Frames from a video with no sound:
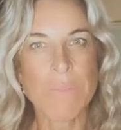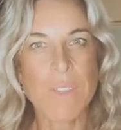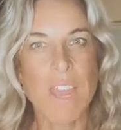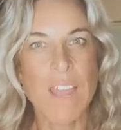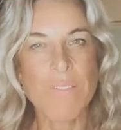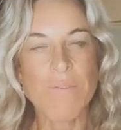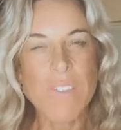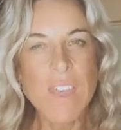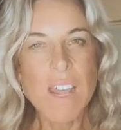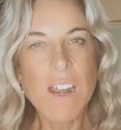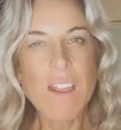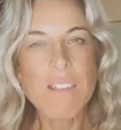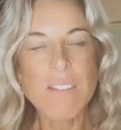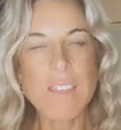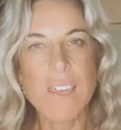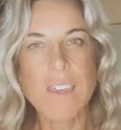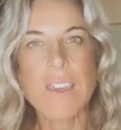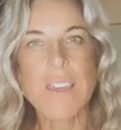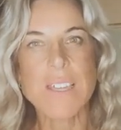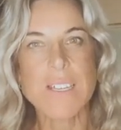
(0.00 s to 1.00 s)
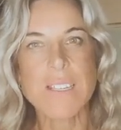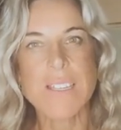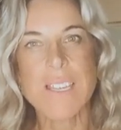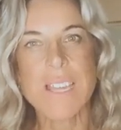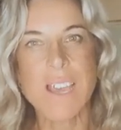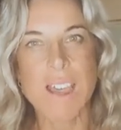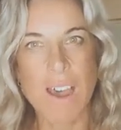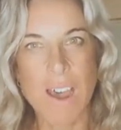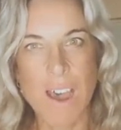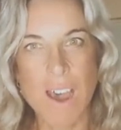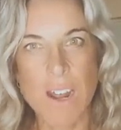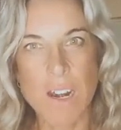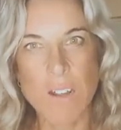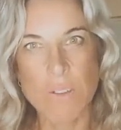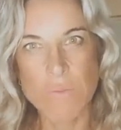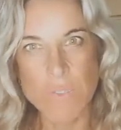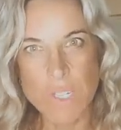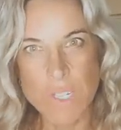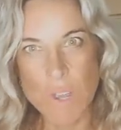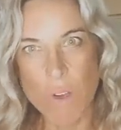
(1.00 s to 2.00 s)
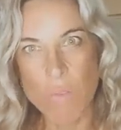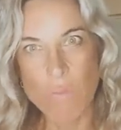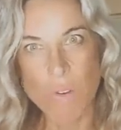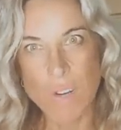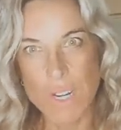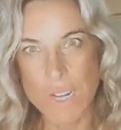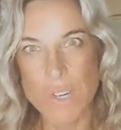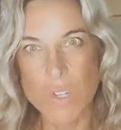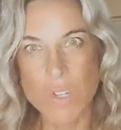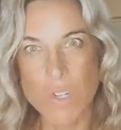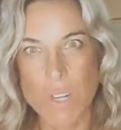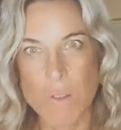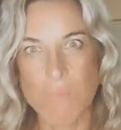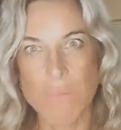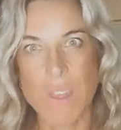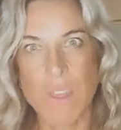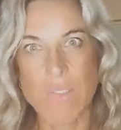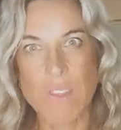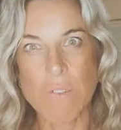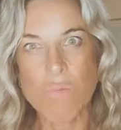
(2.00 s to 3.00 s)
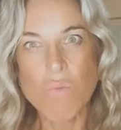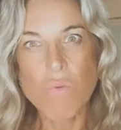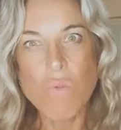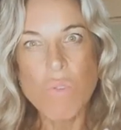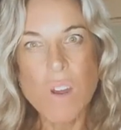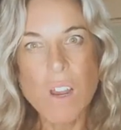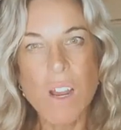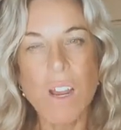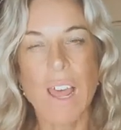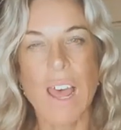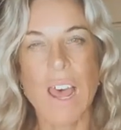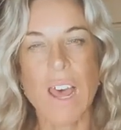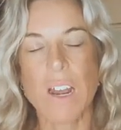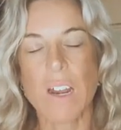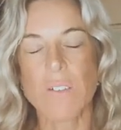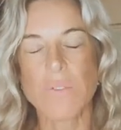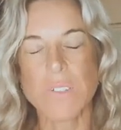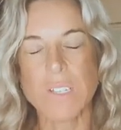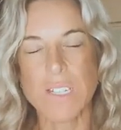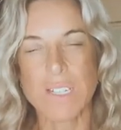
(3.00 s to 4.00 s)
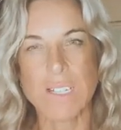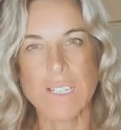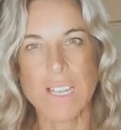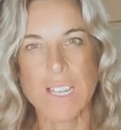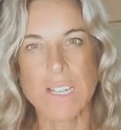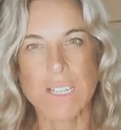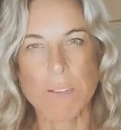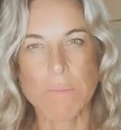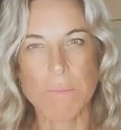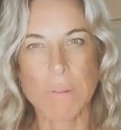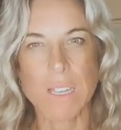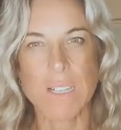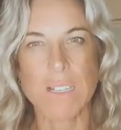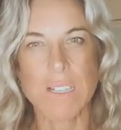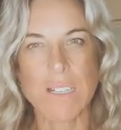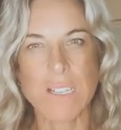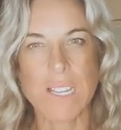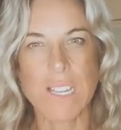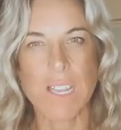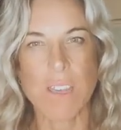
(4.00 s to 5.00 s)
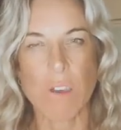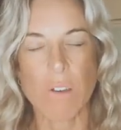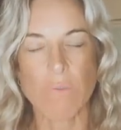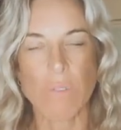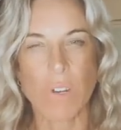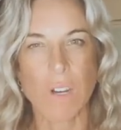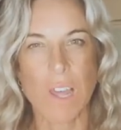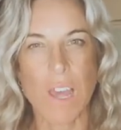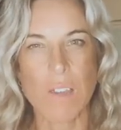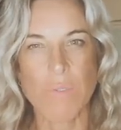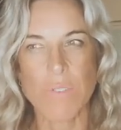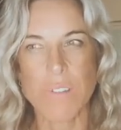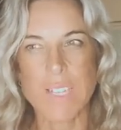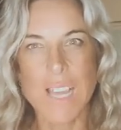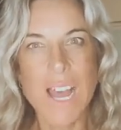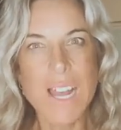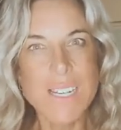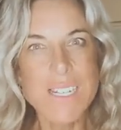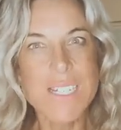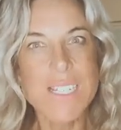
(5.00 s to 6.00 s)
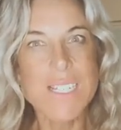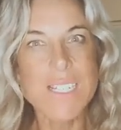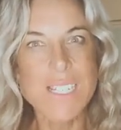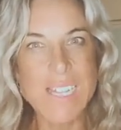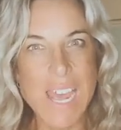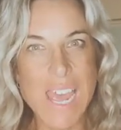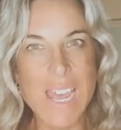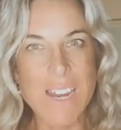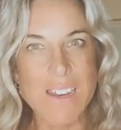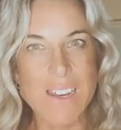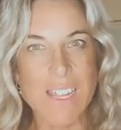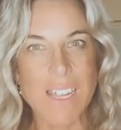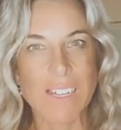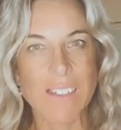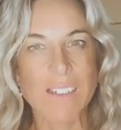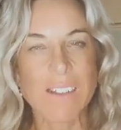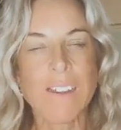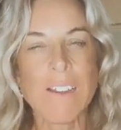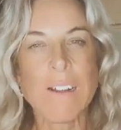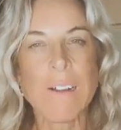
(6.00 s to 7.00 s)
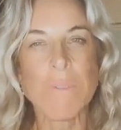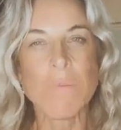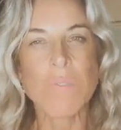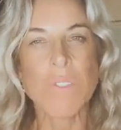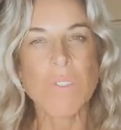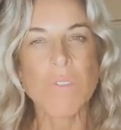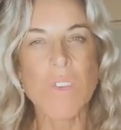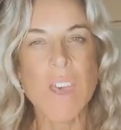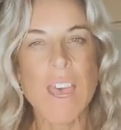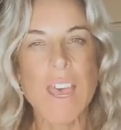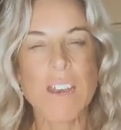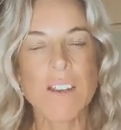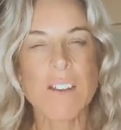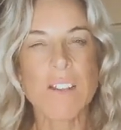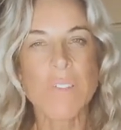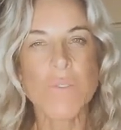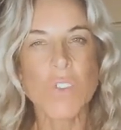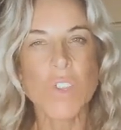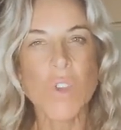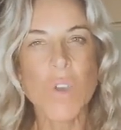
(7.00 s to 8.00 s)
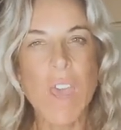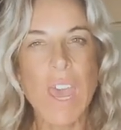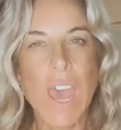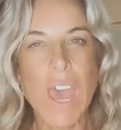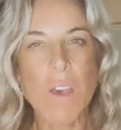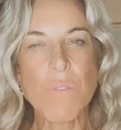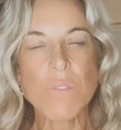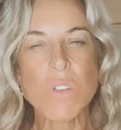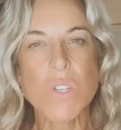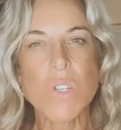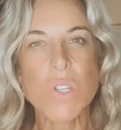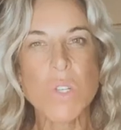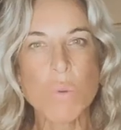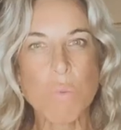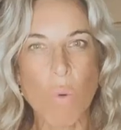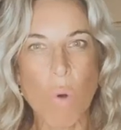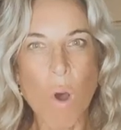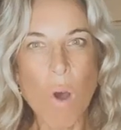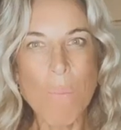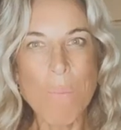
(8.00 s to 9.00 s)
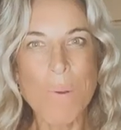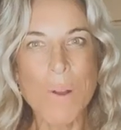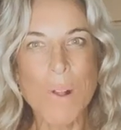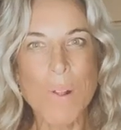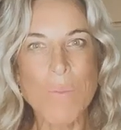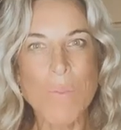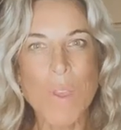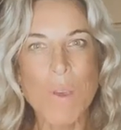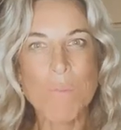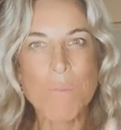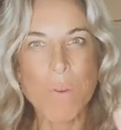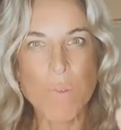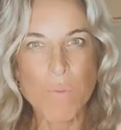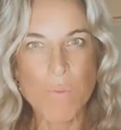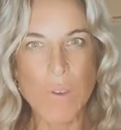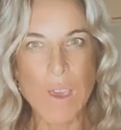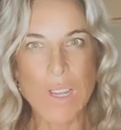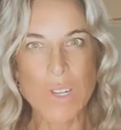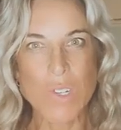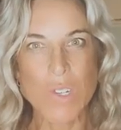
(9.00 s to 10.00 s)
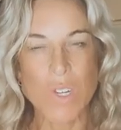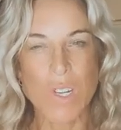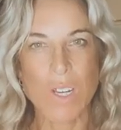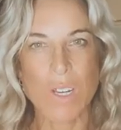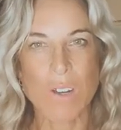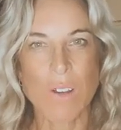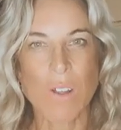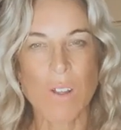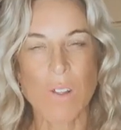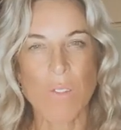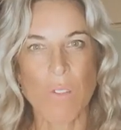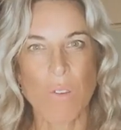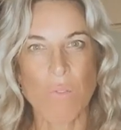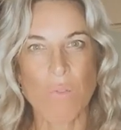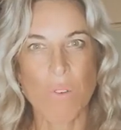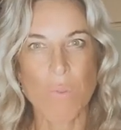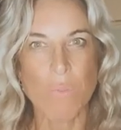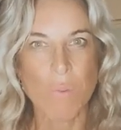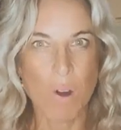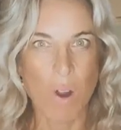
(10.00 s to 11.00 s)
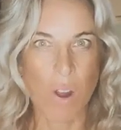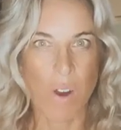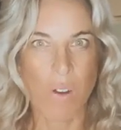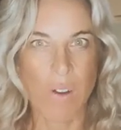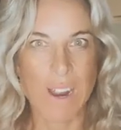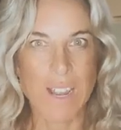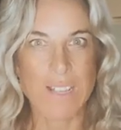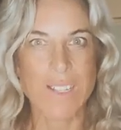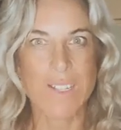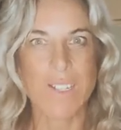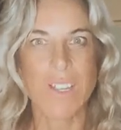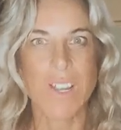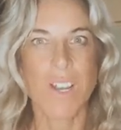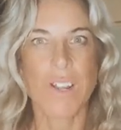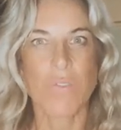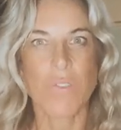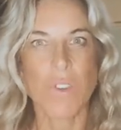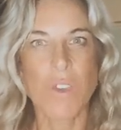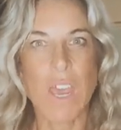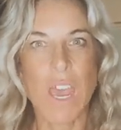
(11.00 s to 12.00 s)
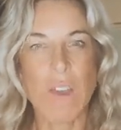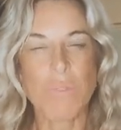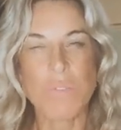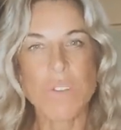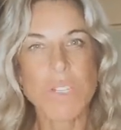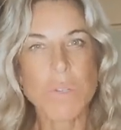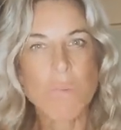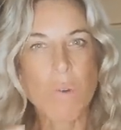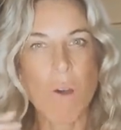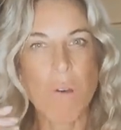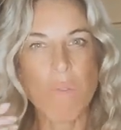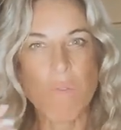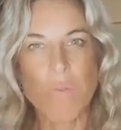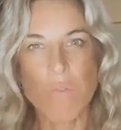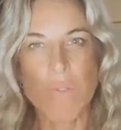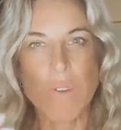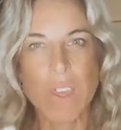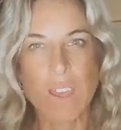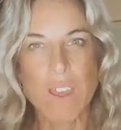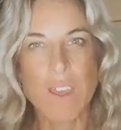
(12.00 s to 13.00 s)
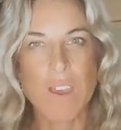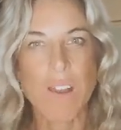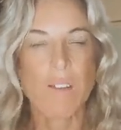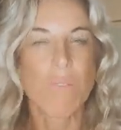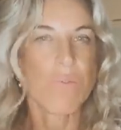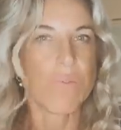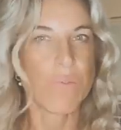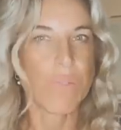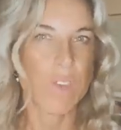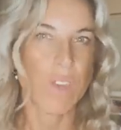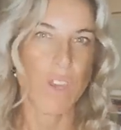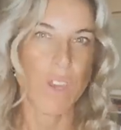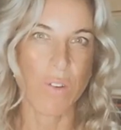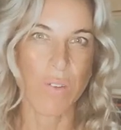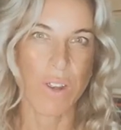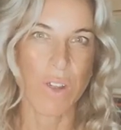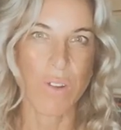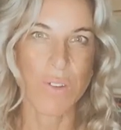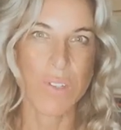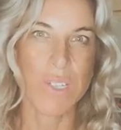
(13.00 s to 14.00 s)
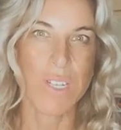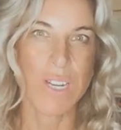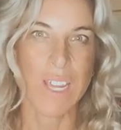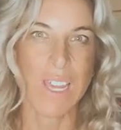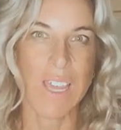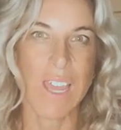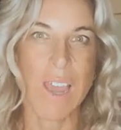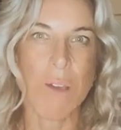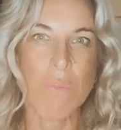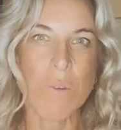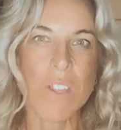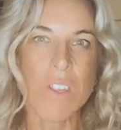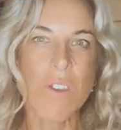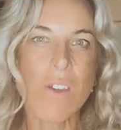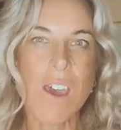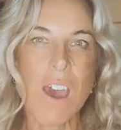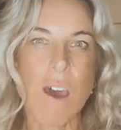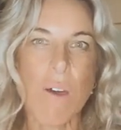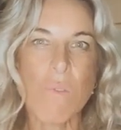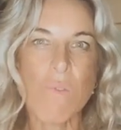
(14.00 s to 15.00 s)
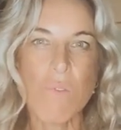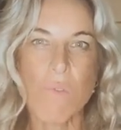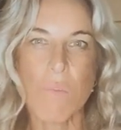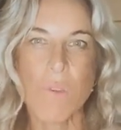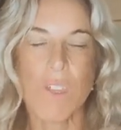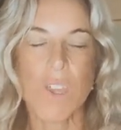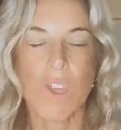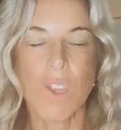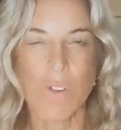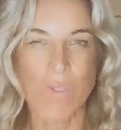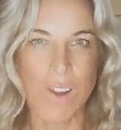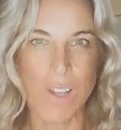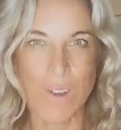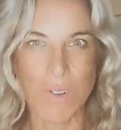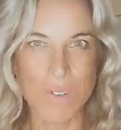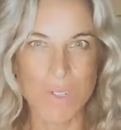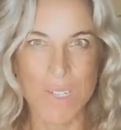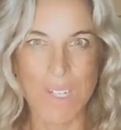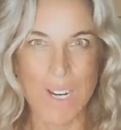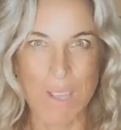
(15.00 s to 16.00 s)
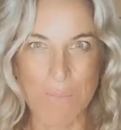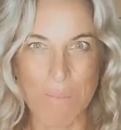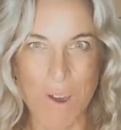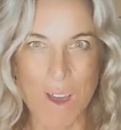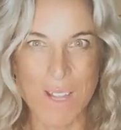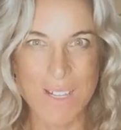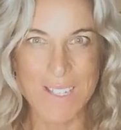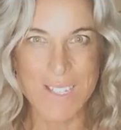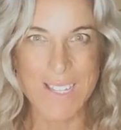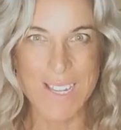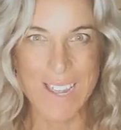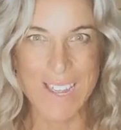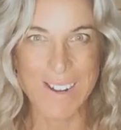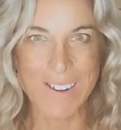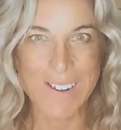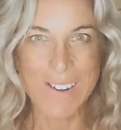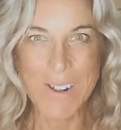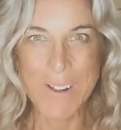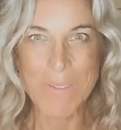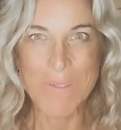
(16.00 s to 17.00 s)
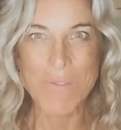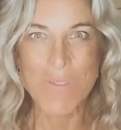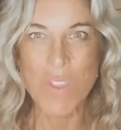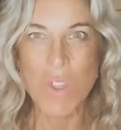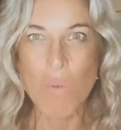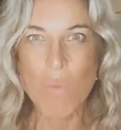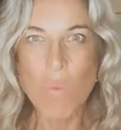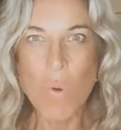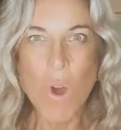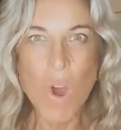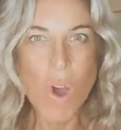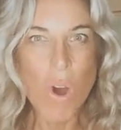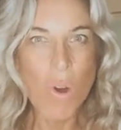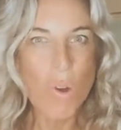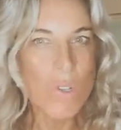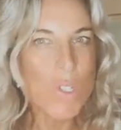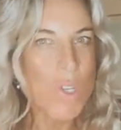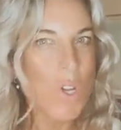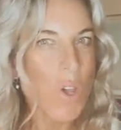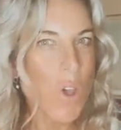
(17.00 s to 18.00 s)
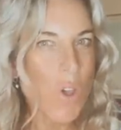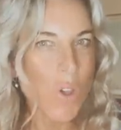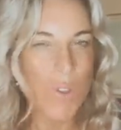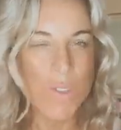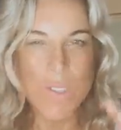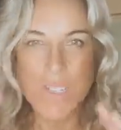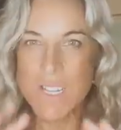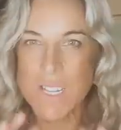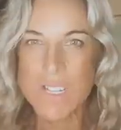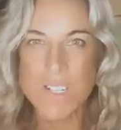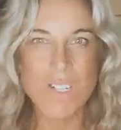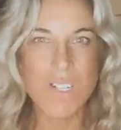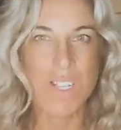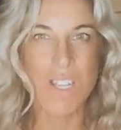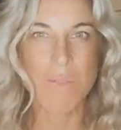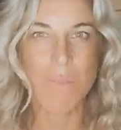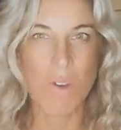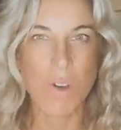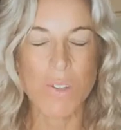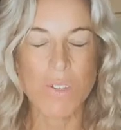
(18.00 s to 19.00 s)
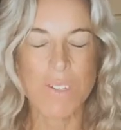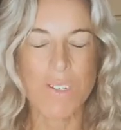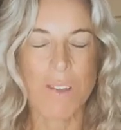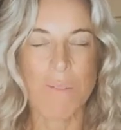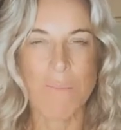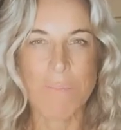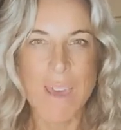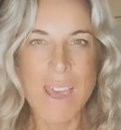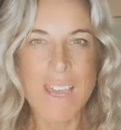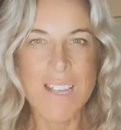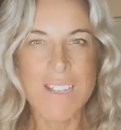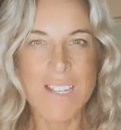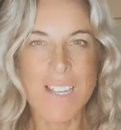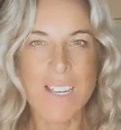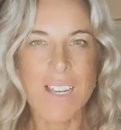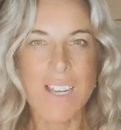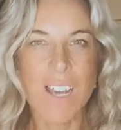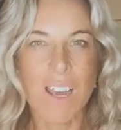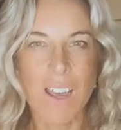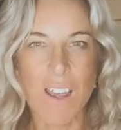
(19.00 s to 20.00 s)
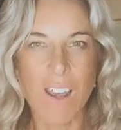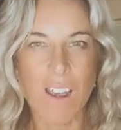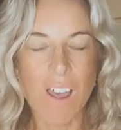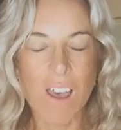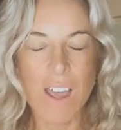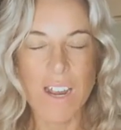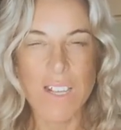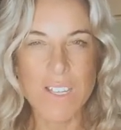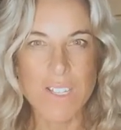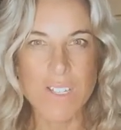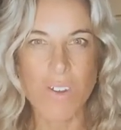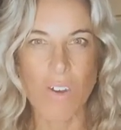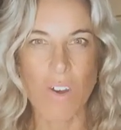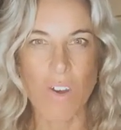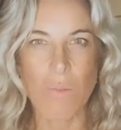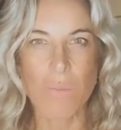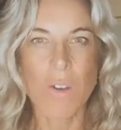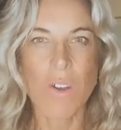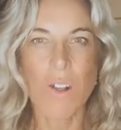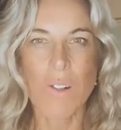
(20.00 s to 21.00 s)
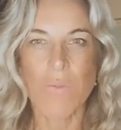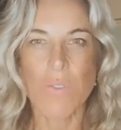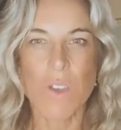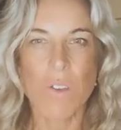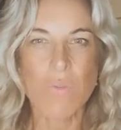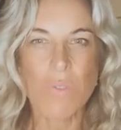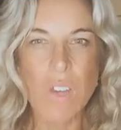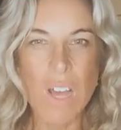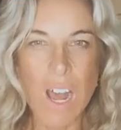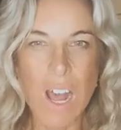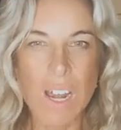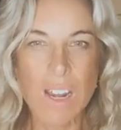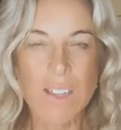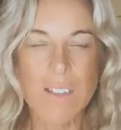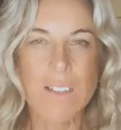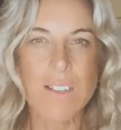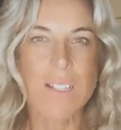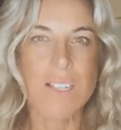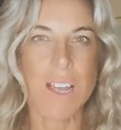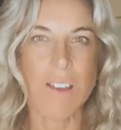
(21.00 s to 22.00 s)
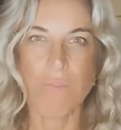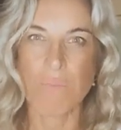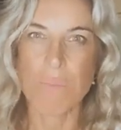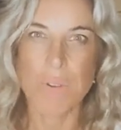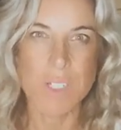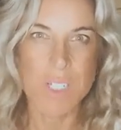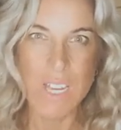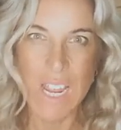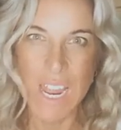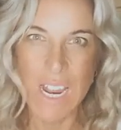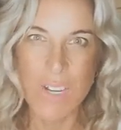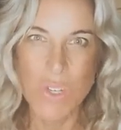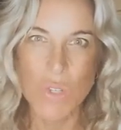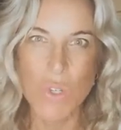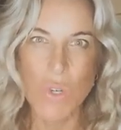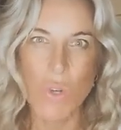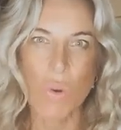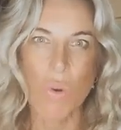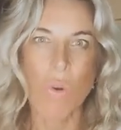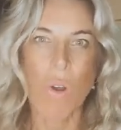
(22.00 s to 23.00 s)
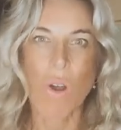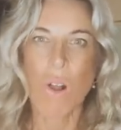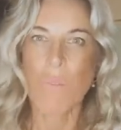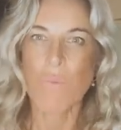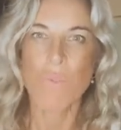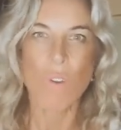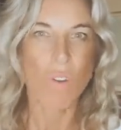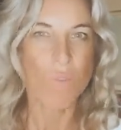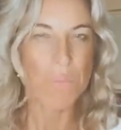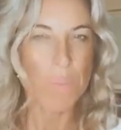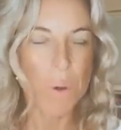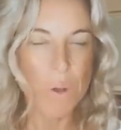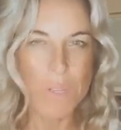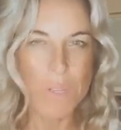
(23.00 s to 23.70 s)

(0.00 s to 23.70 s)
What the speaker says: And that, I think, is the art of self-leadership, and the real art of success in being the CEO of your life is understanding that you have to swap perfection for progress. You have to swap fear for curiosity. And when you come from a curiosity mindset, the world turns into the most amazing kaleidoscope of colors, of potential, of